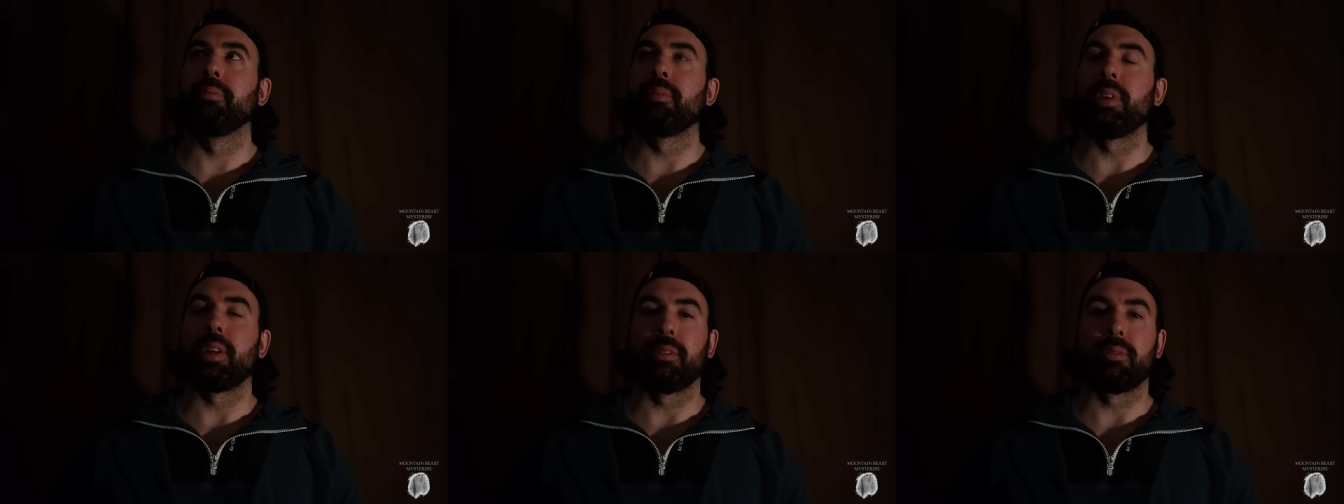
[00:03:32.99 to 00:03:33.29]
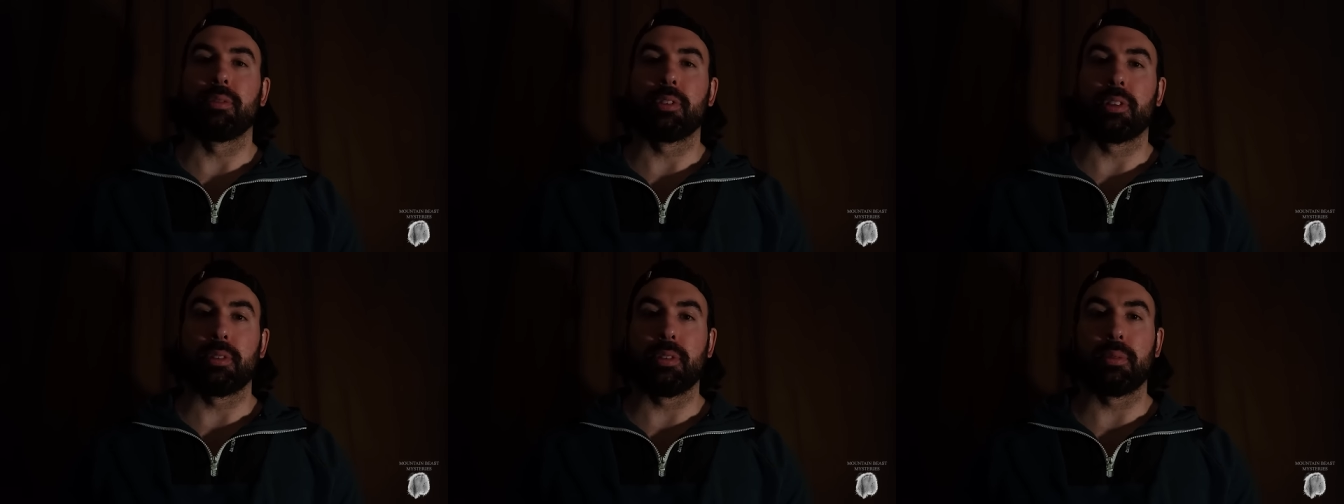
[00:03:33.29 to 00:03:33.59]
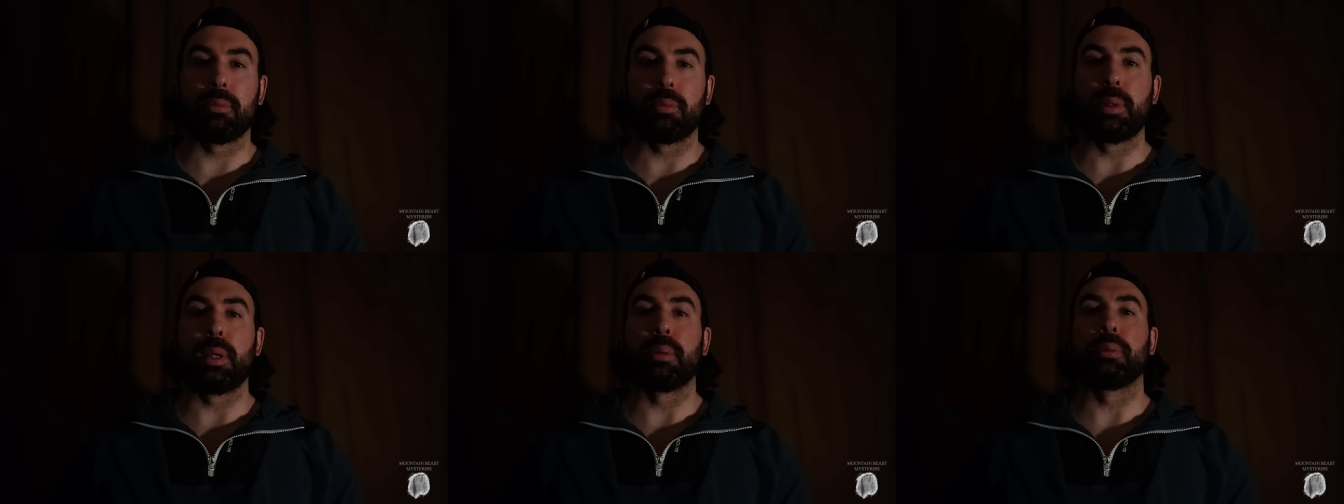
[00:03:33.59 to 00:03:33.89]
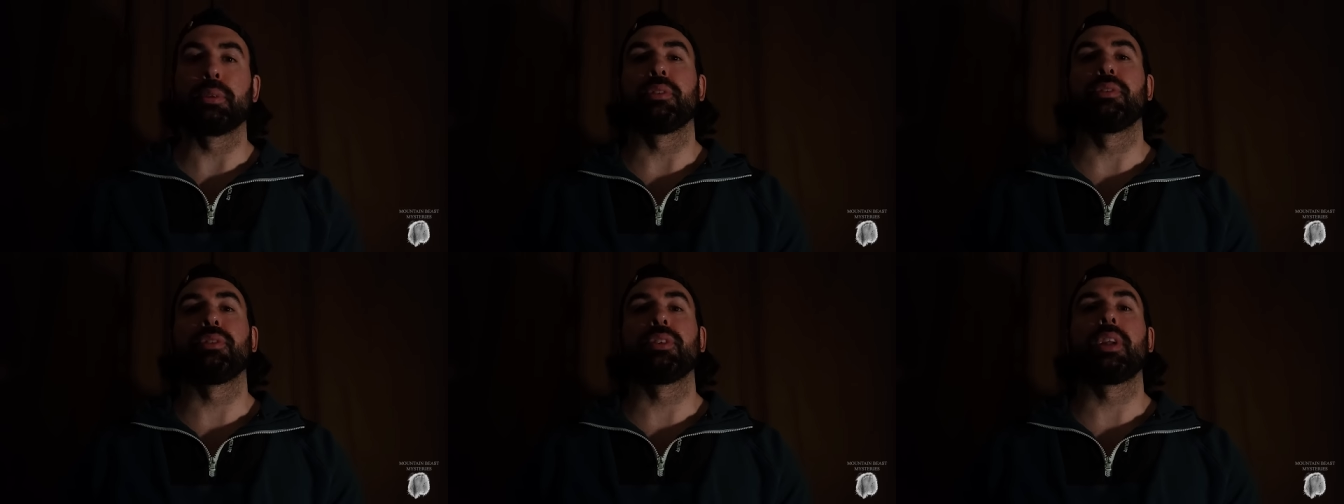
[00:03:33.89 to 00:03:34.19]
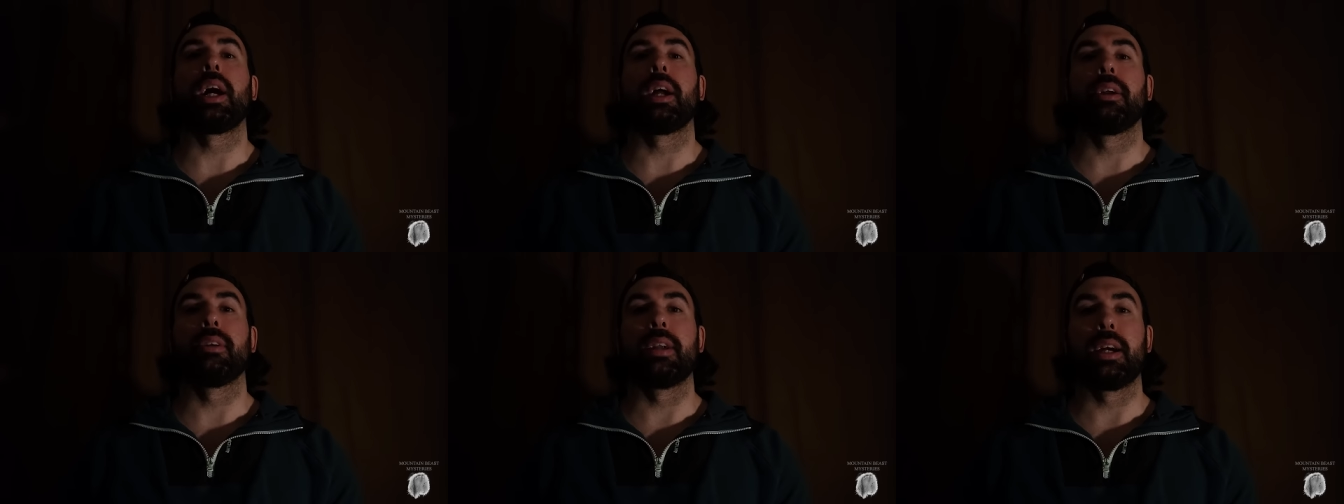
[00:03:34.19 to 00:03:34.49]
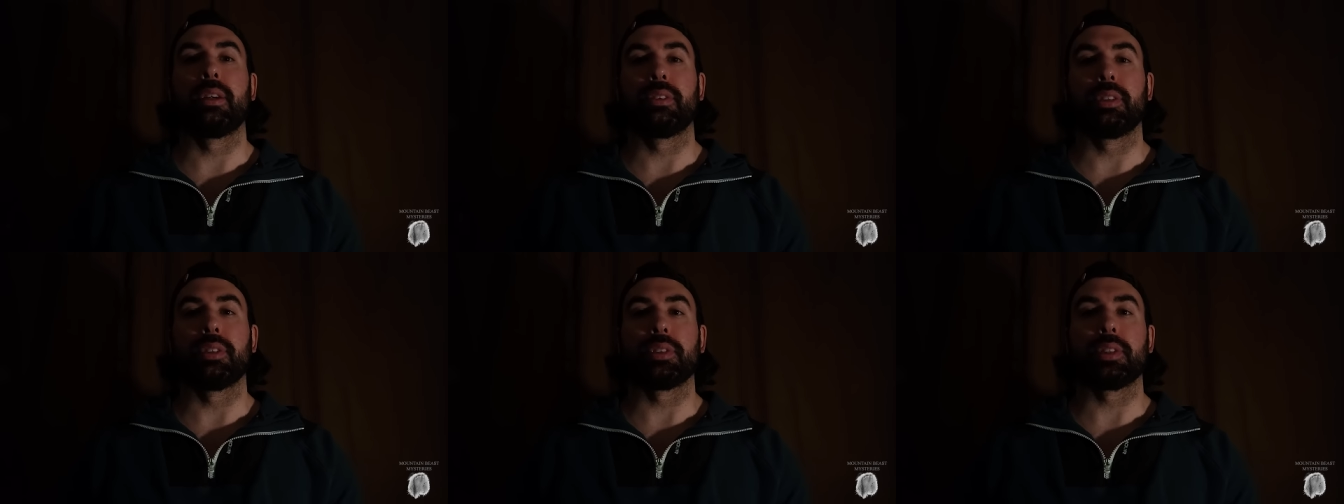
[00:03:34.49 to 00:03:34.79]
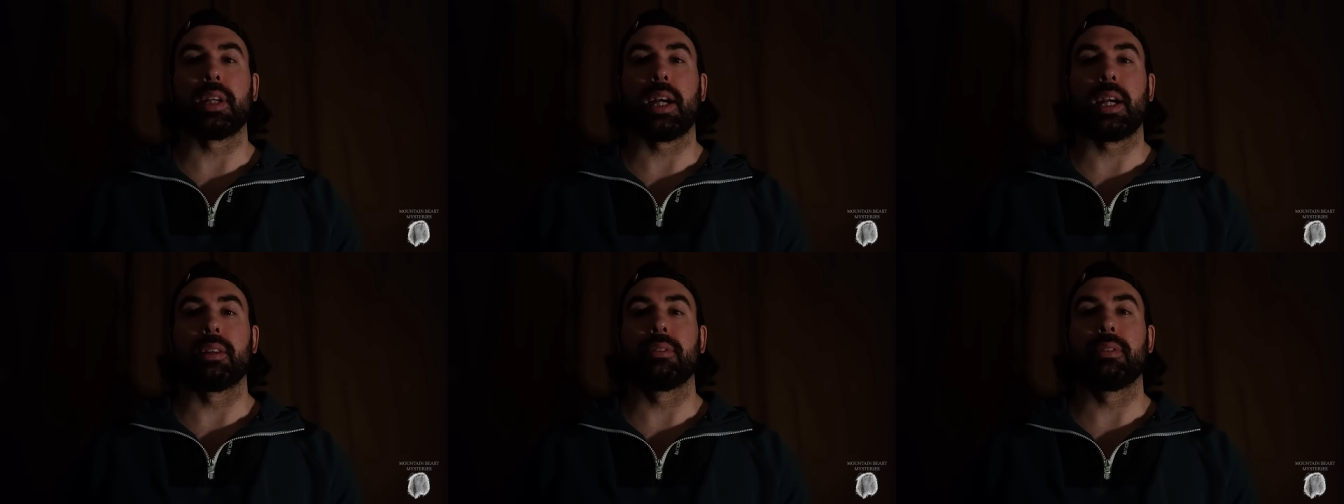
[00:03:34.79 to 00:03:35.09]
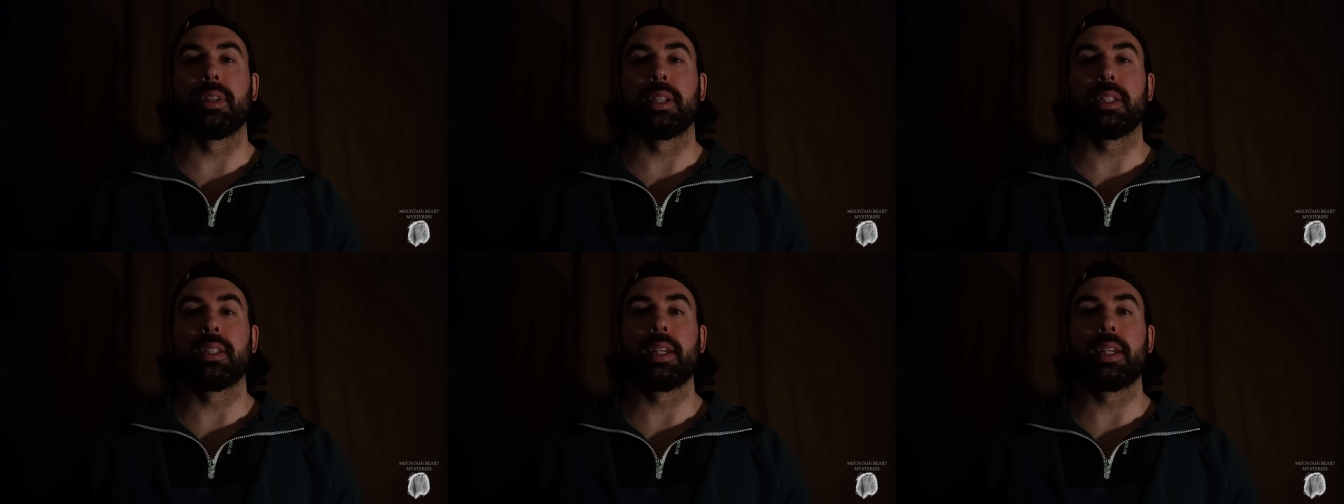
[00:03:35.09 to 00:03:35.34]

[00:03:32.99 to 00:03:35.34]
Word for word: and to be able to fly around inside of it,